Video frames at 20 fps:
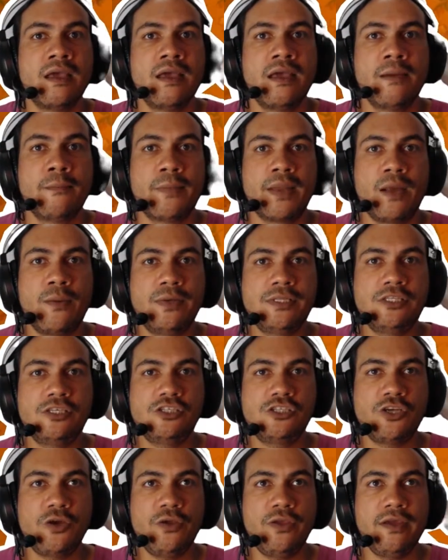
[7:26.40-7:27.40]
But I want to
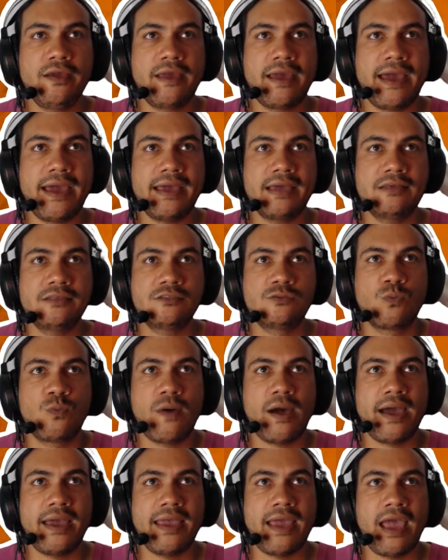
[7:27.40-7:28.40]
show you guys
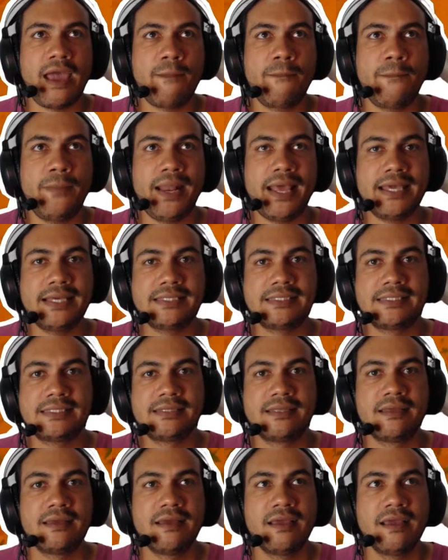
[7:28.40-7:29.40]
why I placed
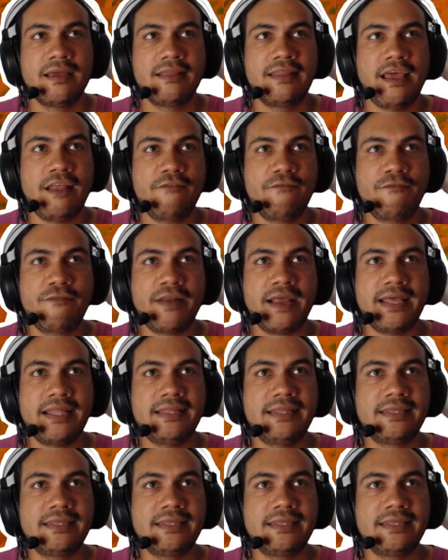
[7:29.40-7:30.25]
that front